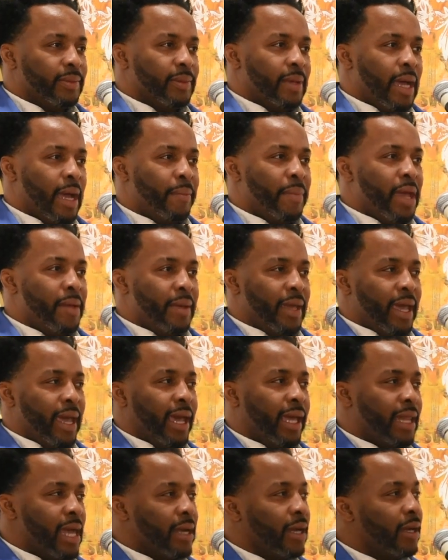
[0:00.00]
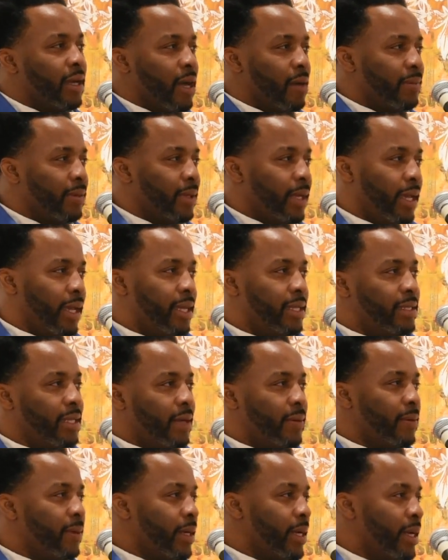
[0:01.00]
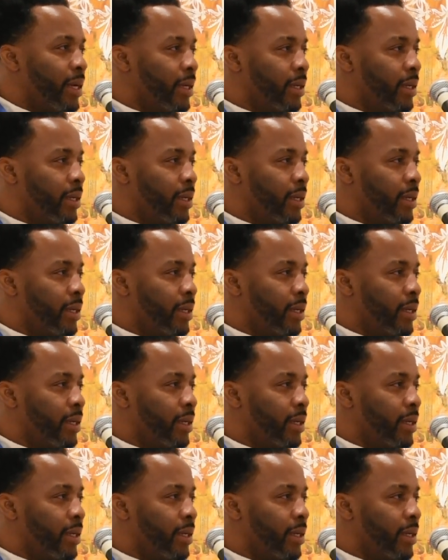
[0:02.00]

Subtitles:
I maybe had like a couple kids that were in